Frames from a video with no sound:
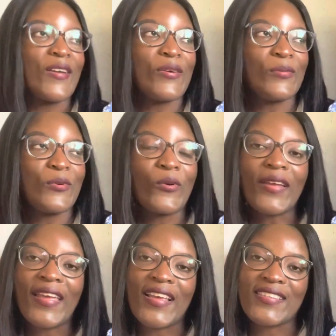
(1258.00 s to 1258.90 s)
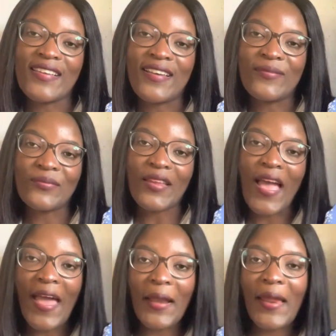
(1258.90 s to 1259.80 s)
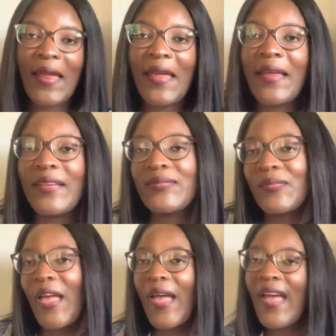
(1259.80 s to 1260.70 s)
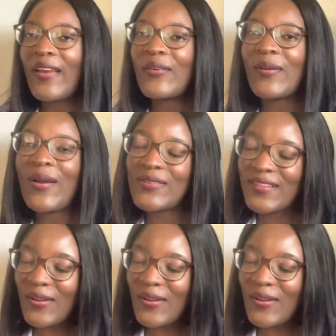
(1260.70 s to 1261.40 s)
will be working as an RN, I don't know.